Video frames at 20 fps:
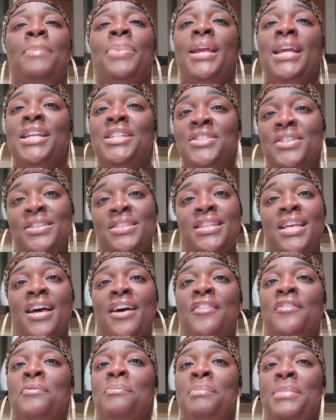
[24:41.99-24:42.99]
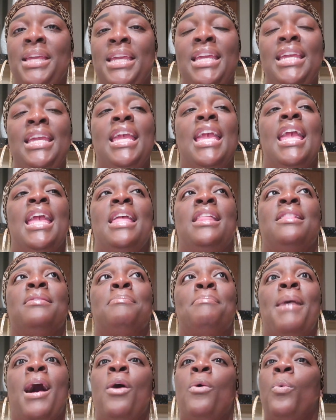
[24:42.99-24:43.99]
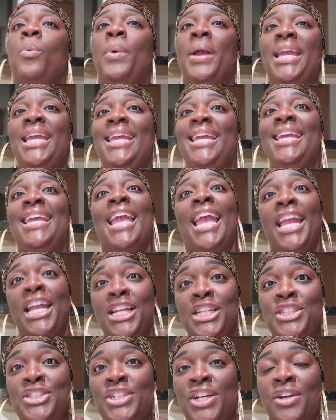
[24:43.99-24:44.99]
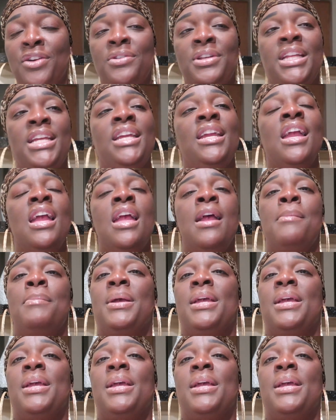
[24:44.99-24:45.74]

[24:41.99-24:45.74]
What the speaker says: pictures of me and my weight gain journey,